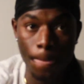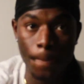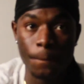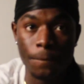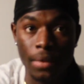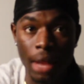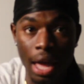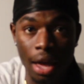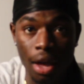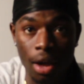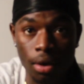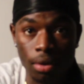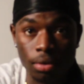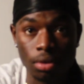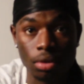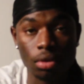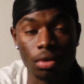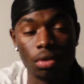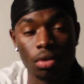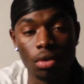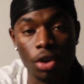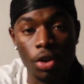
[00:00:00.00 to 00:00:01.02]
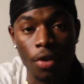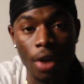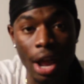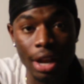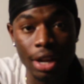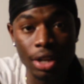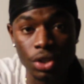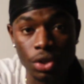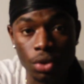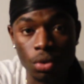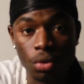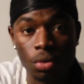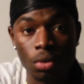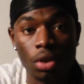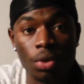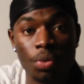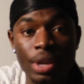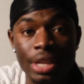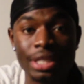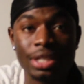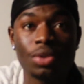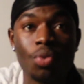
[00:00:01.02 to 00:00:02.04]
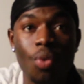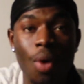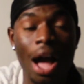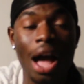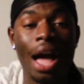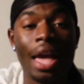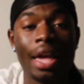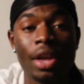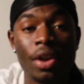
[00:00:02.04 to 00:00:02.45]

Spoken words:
Now, gratitude. The reason why